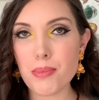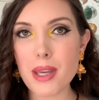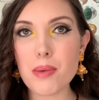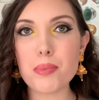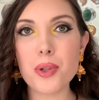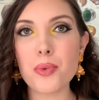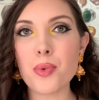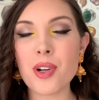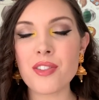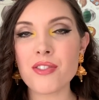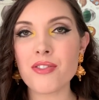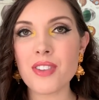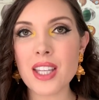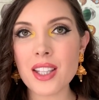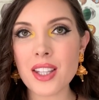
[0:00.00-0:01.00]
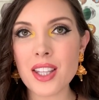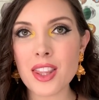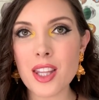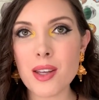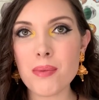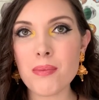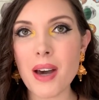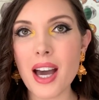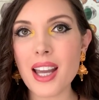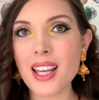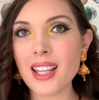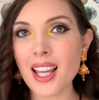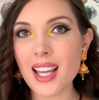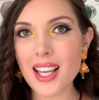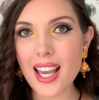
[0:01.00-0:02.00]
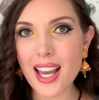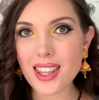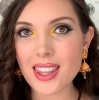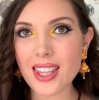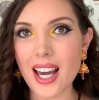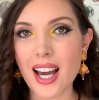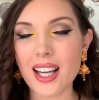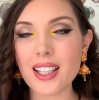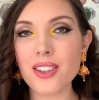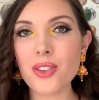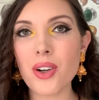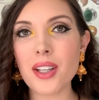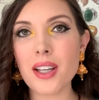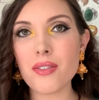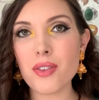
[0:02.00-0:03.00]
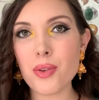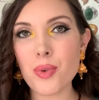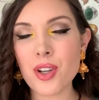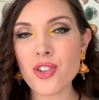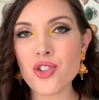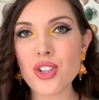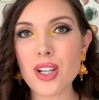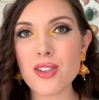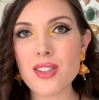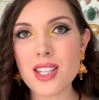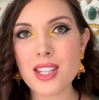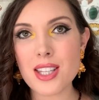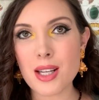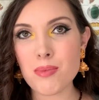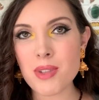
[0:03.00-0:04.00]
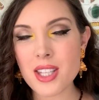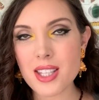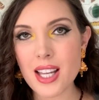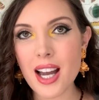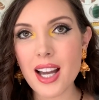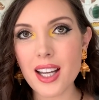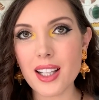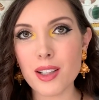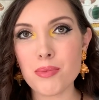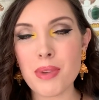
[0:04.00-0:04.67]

People weren't feeling them, and I get that. Not everyone shares the same style.